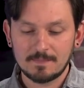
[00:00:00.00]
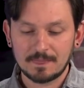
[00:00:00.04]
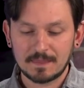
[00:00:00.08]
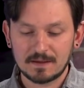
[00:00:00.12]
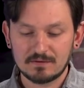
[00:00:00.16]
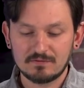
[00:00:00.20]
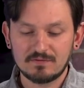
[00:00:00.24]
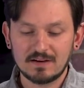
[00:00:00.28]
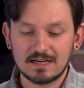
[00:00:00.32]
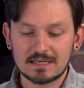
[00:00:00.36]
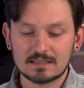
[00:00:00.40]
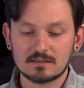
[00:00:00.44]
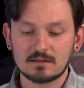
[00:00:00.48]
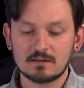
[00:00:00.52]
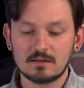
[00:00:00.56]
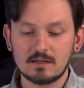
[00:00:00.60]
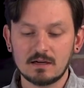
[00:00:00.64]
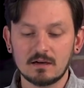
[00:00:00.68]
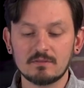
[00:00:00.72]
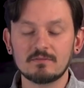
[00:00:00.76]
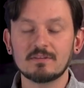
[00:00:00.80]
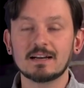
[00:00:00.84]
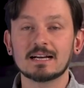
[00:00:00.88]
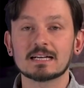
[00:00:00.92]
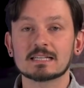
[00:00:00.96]
In fact, the
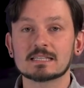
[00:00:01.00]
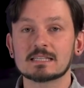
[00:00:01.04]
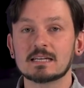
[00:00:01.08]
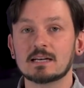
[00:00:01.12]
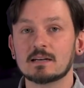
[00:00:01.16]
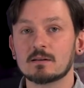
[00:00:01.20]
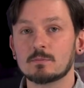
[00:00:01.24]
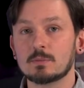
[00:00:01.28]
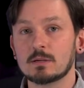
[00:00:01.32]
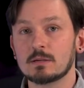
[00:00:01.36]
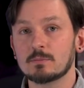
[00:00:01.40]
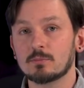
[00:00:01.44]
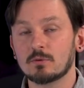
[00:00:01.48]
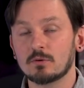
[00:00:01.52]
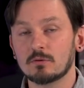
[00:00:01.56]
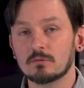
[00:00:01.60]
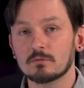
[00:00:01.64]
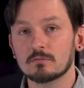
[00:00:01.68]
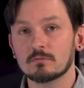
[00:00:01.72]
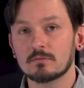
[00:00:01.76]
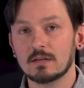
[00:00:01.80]
unvaccinated people